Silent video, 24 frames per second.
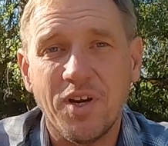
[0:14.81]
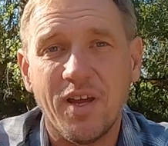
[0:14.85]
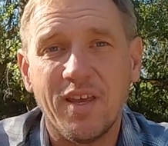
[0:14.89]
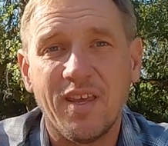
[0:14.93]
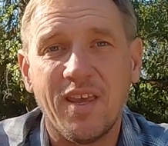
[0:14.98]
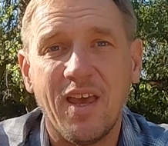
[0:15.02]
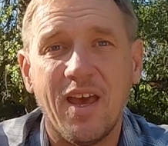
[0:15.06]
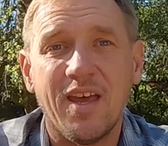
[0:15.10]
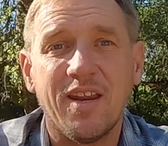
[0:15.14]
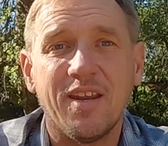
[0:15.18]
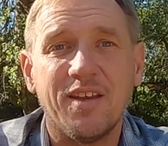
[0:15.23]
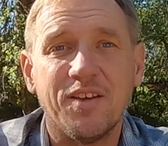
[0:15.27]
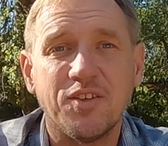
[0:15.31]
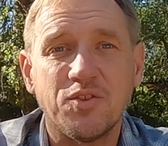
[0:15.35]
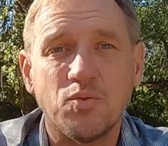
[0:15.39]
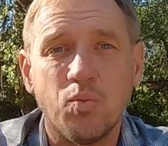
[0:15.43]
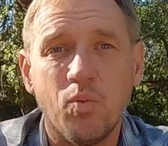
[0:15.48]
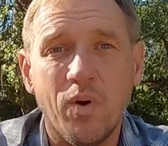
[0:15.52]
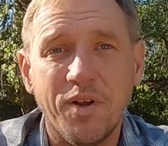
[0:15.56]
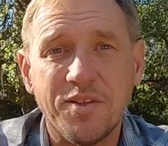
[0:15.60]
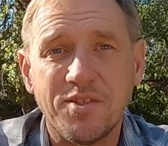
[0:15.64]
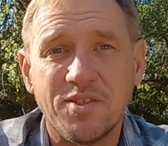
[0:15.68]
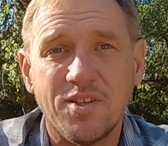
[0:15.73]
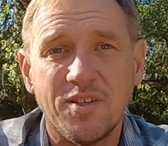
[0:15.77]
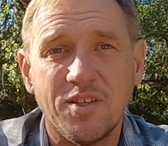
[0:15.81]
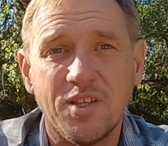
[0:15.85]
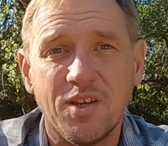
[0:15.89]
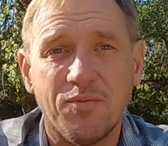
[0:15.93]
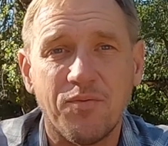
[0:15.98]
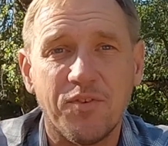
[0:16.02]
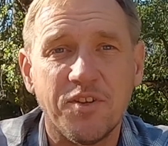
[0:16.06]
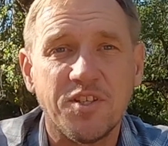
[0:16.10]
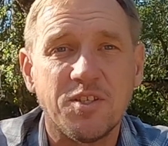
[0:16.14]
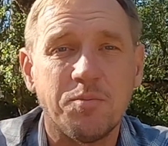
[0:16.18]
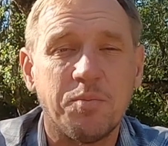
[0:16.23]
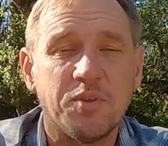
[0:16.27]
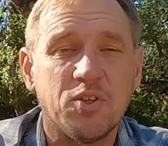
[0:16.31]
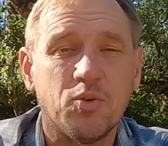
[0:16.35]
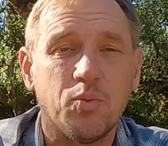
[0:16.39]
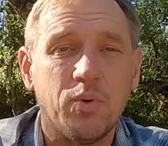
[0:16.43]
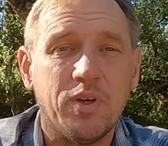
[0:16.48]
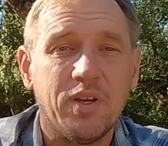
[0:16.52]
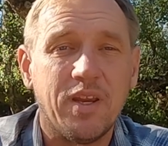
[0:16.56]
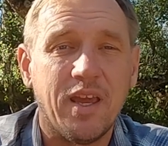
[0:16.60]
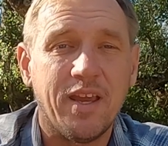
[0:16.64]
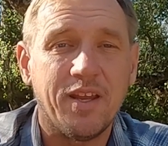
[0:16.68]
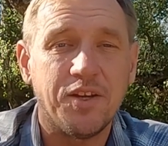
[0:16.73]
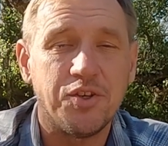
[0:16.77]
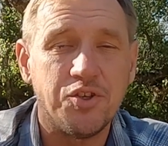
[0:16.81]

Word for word: I get is what's the difference between a